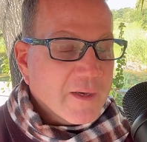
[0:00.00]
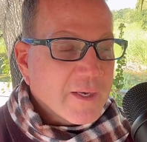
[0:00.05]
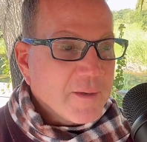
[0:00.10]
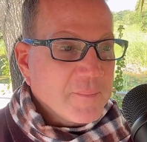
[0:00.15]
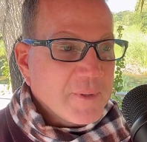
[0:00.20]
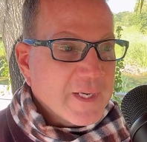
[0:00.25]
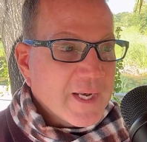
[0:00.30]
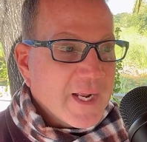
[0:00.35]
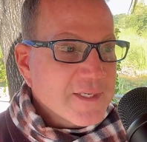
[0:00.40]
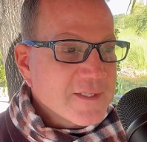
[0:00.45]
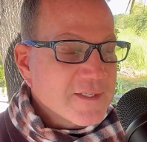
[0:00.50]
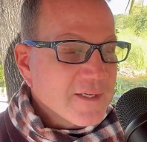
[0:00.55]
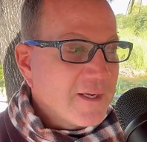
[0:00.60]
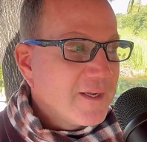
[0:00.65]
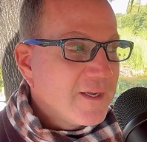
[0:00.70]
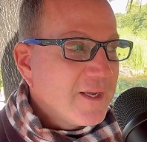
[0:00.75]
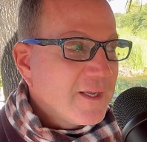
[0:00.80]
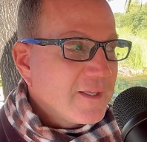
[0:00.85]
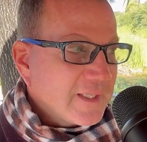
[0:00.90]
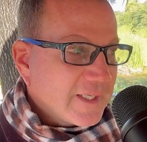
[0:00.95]
I mean, not to
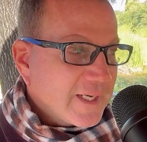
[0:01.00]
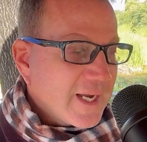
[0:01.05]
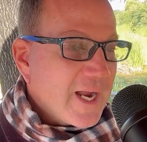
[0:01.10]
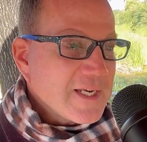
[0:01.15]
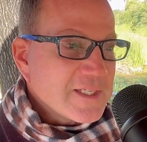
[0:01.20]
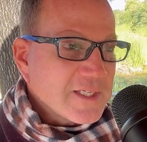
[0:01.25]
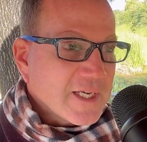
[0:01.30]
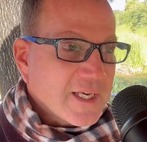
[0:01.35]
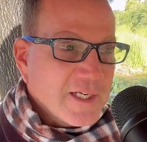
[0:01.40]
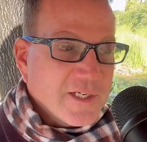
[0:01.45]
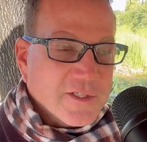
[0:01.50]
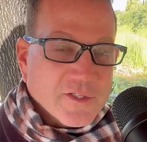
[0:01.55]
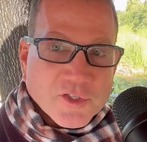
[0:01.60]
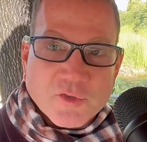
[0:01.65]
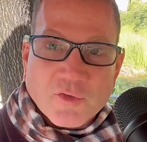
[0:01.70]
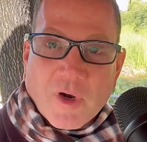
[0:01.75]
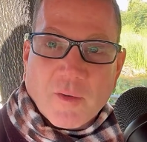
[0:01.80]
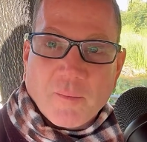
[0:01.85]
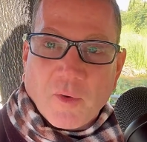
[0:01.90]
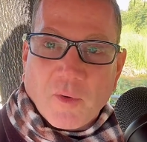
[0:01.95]
the guys that get into
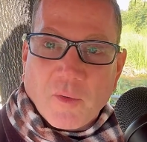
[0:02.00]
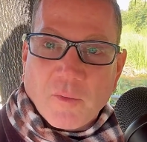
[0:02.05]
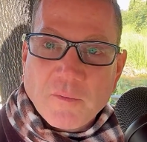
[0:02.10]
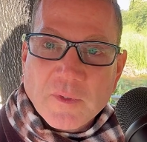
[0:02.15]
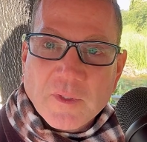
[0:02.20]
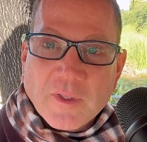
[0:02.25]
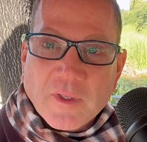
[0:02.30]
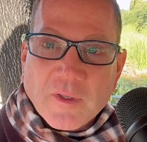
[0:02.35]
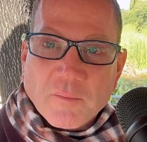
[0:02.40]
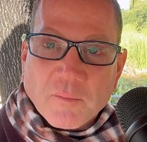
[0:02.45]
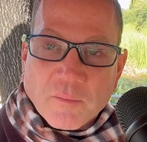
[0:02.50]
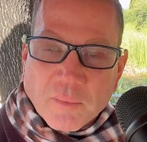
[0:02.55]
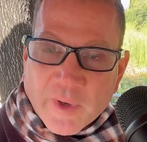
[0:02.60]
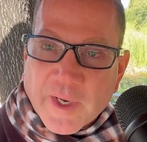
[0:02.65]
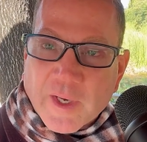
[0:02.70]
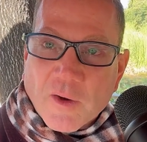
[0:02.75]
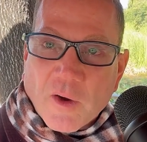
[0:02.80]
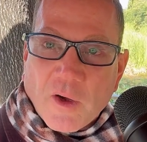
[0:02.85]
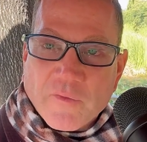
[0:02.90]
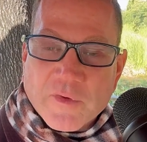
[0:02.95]
trouble,
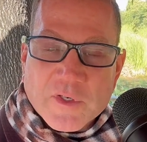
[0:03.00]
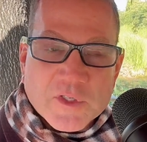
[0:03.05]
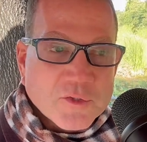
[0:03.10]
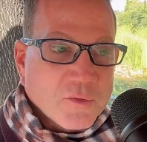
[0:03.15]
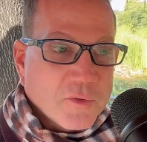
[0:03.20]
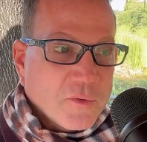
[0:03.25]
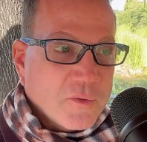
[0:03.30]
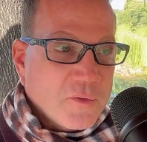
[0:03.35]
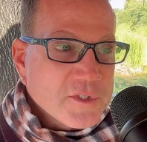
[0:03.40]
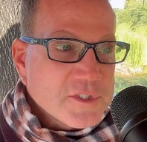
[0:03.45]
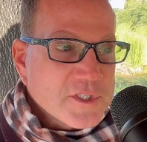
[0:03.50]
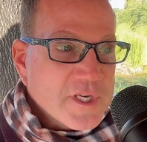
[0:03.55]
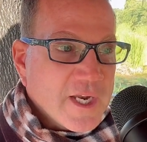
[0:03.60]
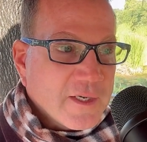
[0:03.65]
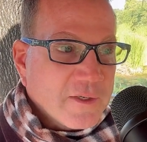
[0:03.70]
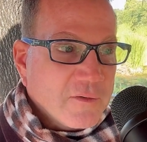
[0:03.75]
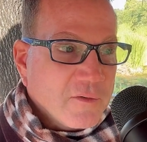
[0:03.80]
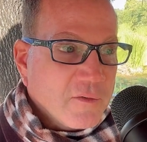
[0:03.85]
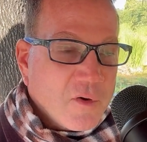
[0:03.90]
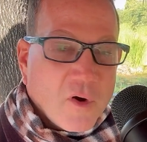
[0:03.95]
break all these rules,
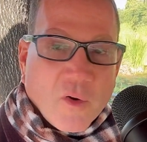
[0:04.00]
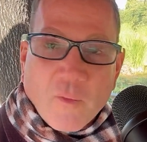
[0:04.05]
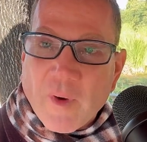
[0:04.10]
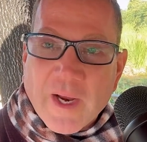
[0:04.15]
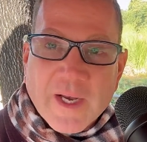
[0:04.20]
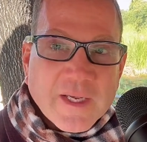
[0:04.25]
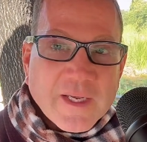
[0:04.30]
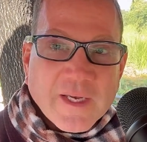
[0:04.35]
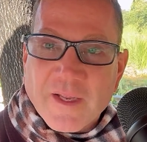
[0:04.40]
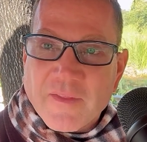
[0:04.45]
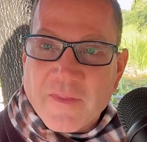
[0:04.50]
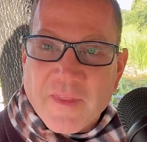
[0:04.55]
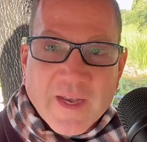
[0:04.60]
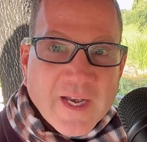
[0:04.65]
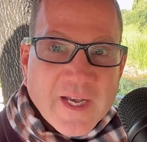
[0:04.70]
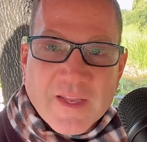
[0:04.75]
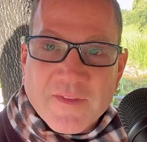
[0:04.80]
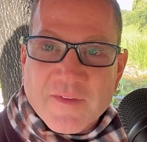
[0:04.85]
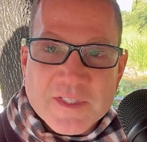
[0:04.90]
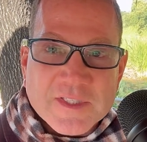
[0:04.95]
had no idea that
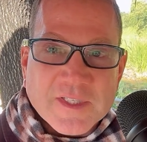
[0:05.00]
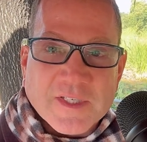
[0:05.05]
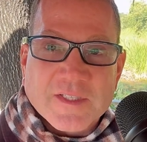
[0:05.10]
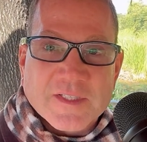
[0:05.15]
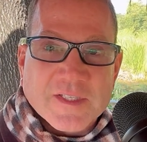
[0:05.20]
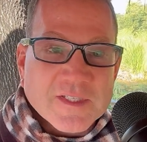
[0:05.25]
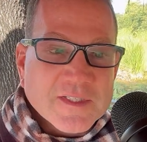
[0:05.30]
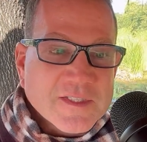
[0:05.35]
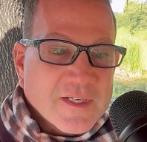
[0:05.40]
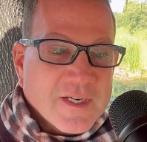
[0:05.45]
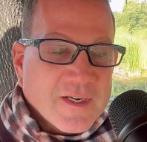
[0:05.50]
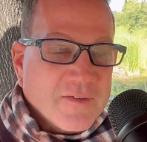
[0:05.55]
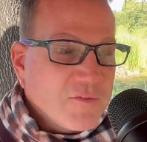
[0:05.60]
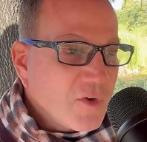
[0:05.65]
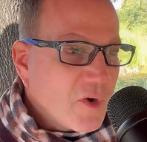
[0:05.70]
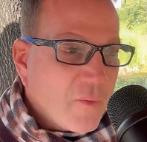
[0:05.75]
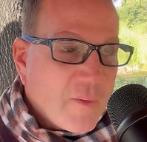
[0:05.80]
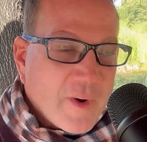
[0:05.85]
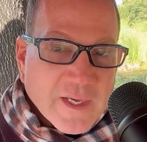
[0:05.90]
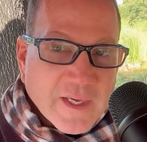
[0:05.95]
any of this existed, have
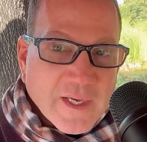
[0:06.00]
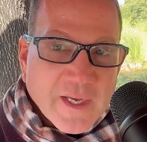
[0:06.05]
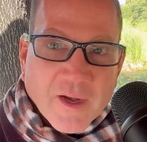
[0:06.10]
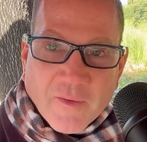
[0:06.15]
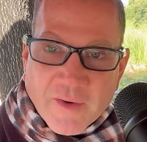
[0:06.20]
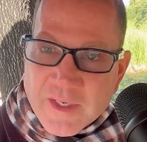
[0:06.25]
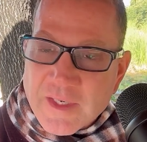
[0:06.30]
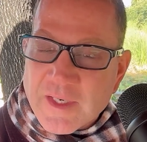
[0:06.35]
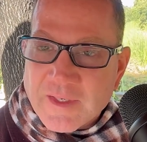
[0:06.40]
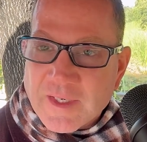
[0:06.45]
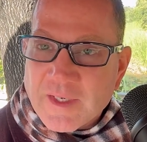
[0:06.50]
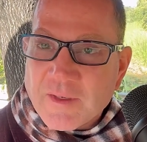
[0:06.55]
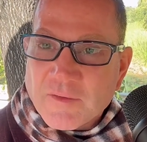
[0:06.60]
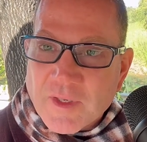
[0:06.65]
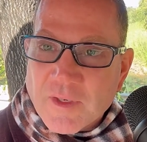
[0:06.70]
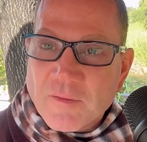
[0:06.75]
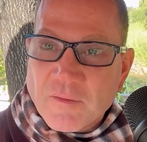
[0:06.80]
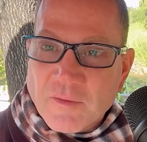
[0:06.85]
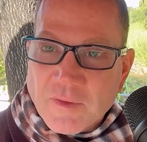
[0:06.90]
no idea, you know, and then they